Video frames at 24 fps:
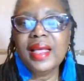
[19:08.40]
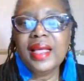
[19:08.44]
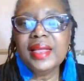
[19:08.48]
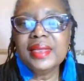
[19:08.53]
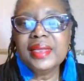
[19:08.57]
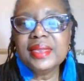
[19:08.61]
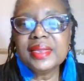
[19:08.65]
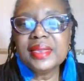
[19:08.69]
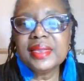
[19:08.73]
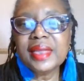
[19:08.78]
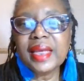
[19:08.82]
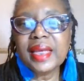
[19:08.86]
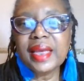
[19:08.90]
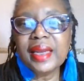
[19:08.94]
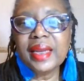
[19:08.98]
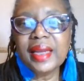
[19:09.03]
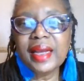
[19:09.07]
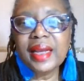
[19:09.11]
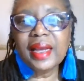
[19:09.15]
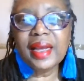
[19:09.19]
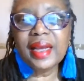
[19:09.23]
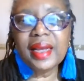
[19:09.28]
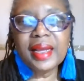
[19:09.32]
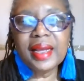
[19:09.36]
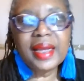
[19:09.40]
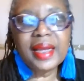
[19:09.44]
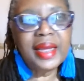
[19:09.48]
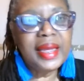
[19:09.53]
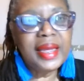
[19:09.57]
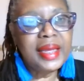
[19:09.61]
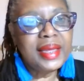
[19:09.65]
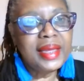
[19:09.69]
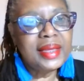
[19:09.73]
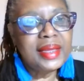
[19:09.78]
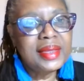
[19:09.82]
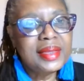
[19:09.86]
saying
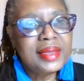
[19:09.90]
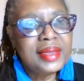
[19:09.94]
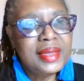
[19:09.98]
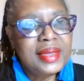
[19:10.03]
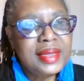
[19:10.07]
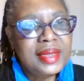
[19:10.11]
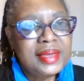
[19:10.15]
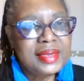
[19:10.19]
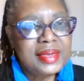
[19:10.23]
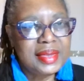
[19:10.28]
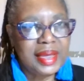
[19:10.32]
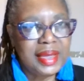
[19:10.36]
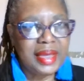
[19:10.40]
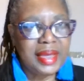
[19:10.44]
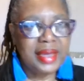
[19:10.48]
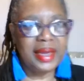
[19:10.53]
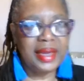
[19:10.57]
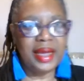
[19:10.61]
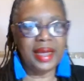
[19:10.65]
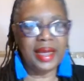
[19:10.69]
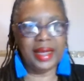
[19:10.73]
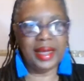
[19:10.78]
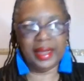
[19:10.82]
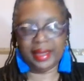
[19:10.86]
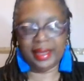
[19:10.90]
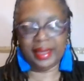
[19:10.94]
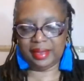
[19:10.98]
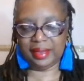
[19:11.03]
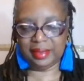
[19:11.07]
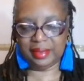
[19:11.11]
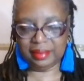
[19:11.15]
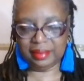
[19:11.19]
hi and saying hi.